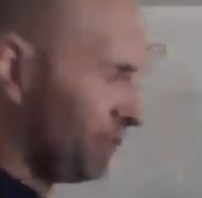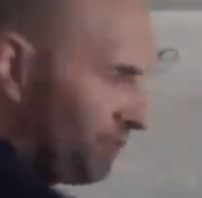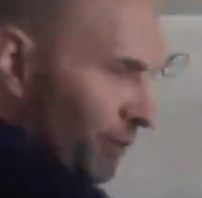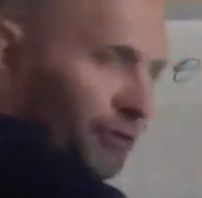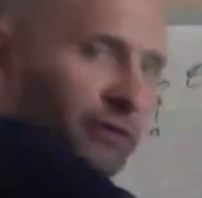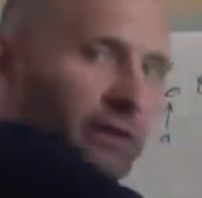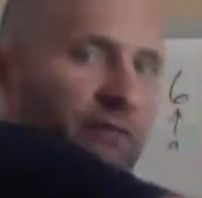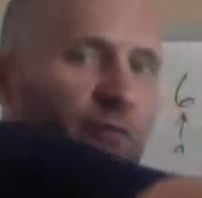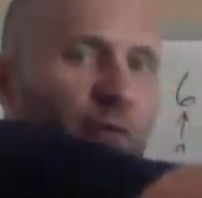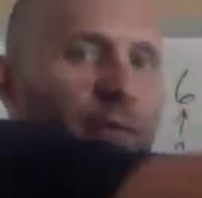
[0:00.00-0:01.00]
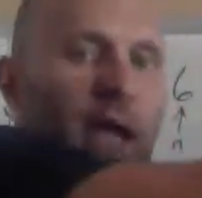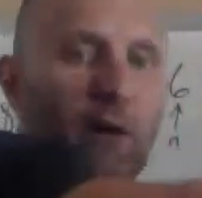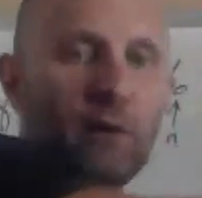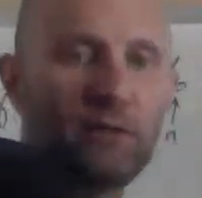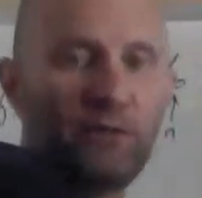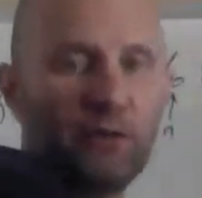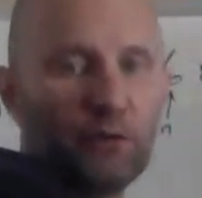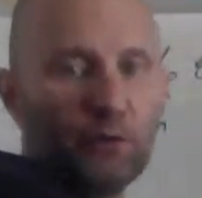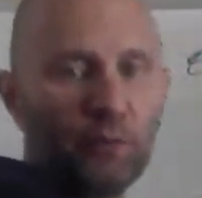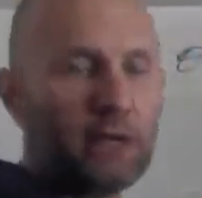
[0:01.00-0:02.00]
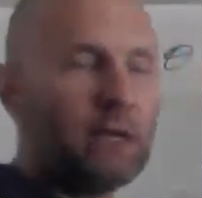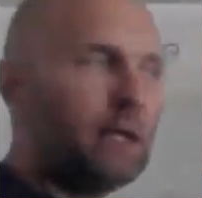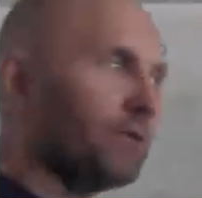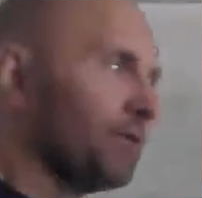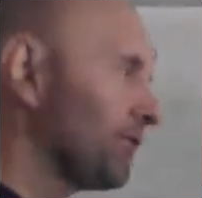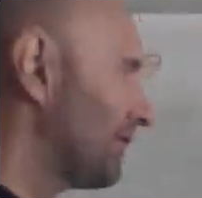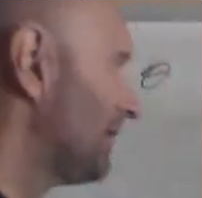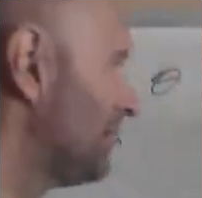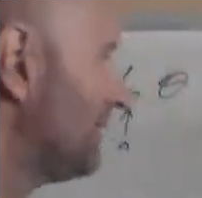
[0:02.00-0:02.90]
The first leaf would be out at 0 radians.